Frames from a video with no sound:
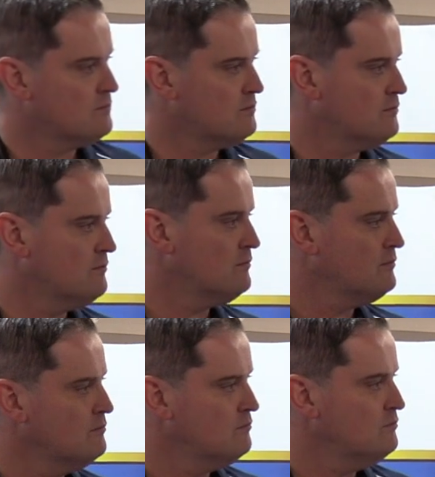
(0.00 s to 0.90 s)

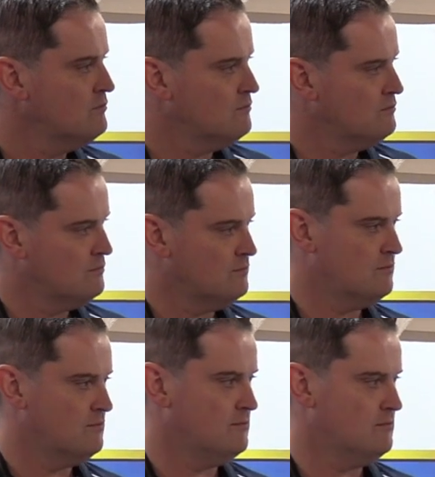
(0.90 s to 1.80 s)

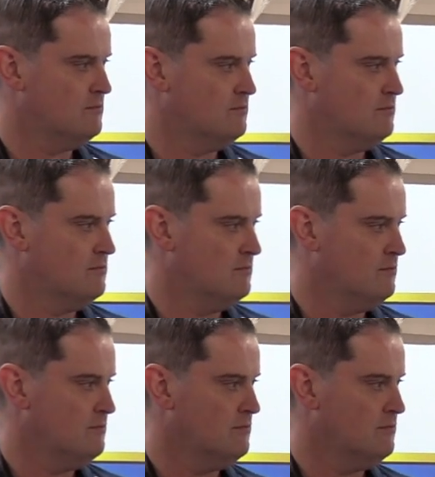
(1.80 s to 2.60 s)
(not speaking)